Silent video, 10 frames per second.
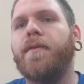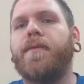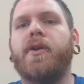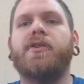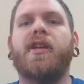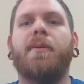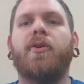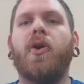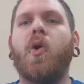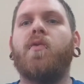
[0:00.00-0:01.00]
First thing I'm
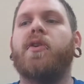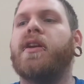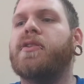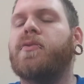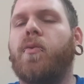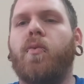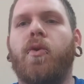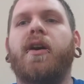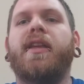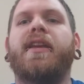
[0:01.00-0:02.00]
going to go over is
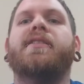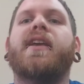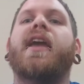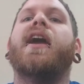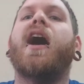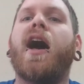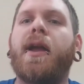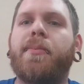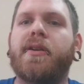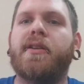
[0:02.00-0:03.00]
what is a
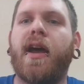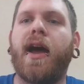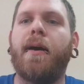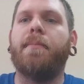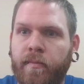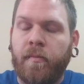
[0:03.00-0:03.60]
hybrid top.